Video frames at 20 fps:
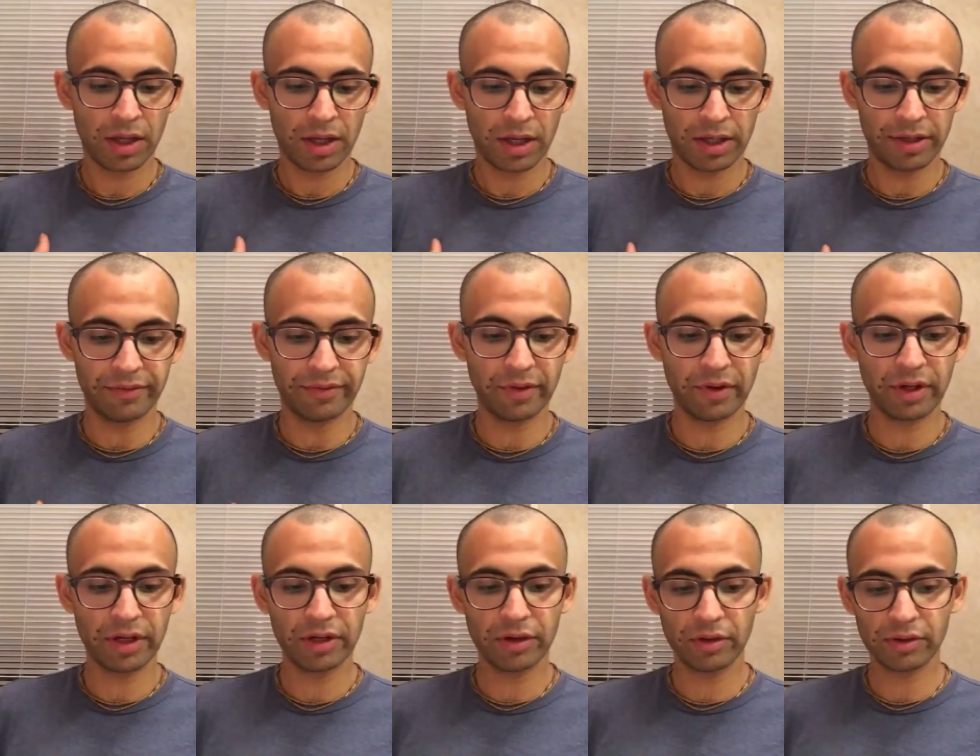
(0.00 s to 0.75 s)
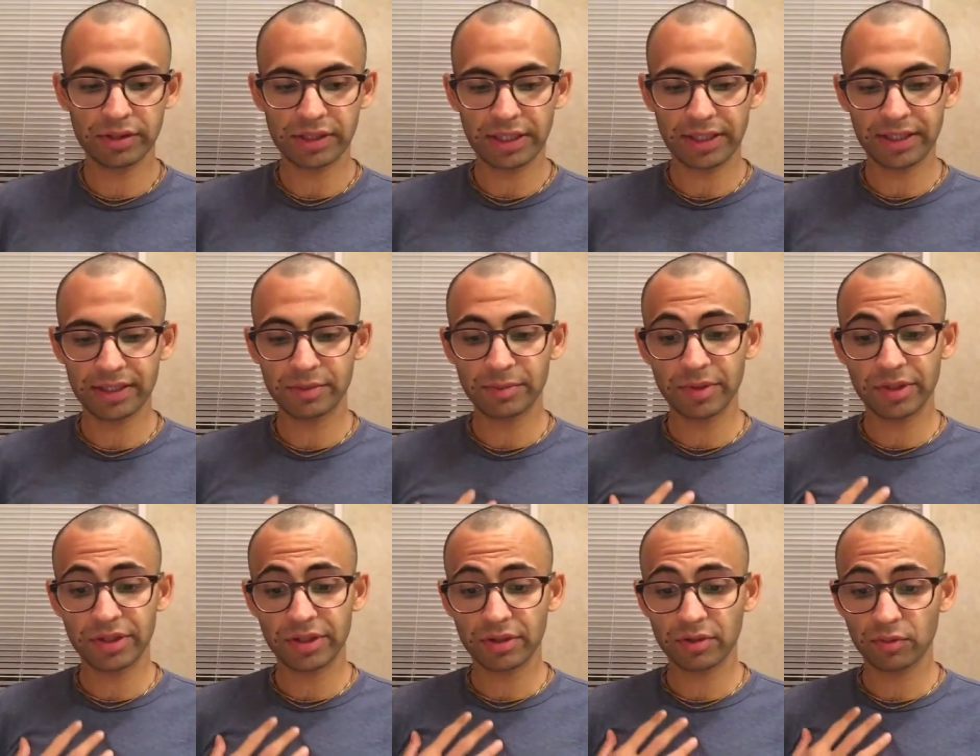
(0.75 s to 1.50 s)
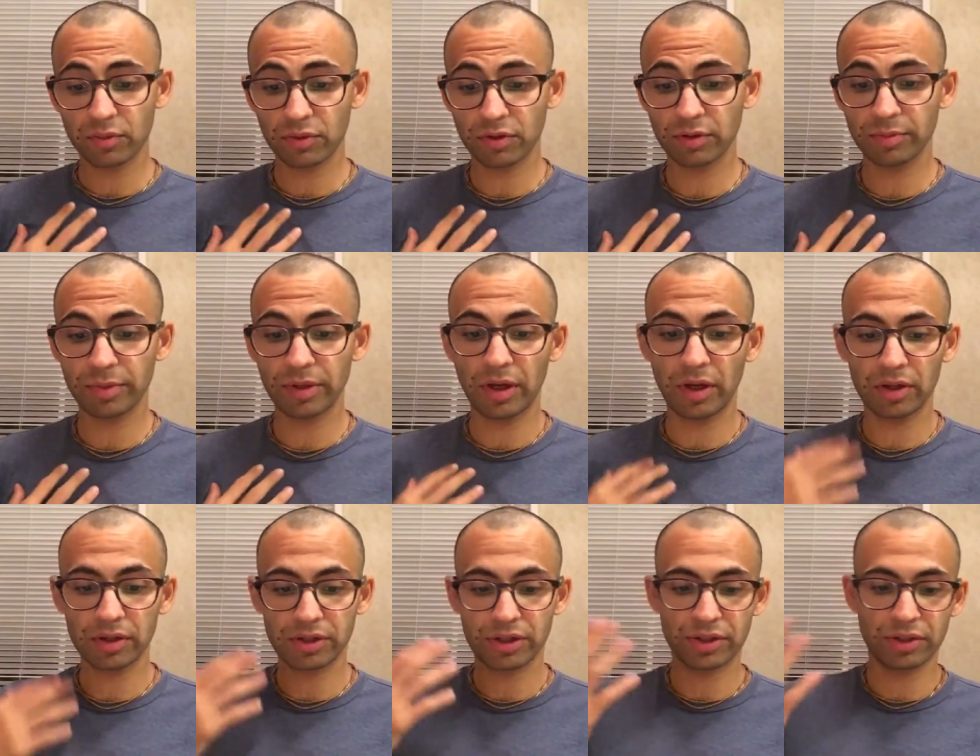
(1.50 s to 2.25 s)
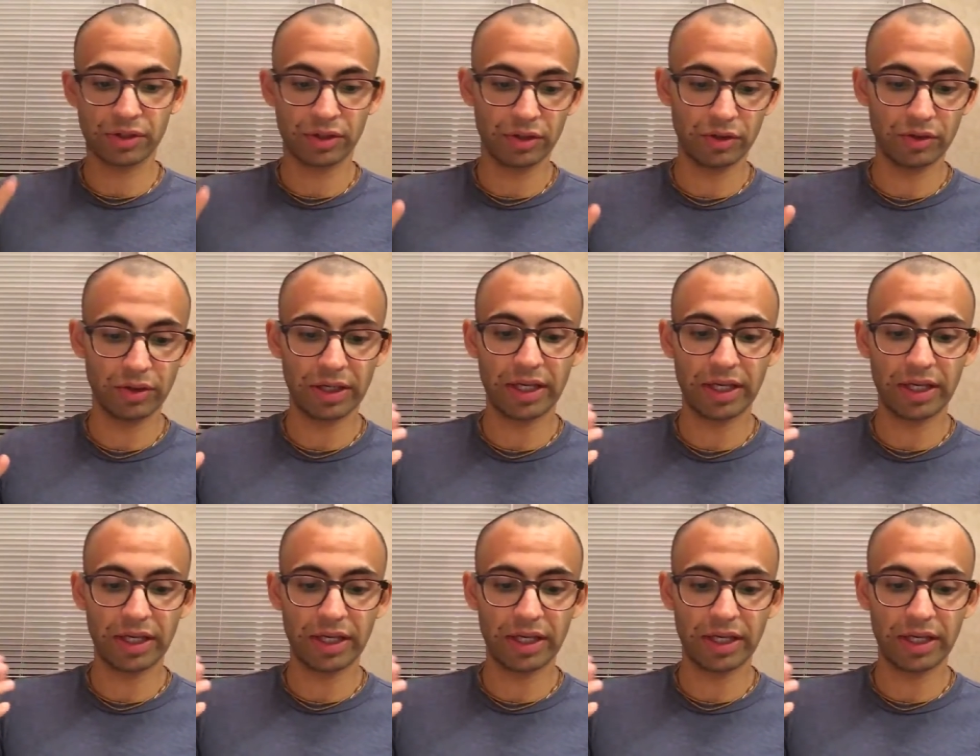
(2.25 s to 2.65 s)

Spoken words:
A devotee knows that this material world belongs to you, and he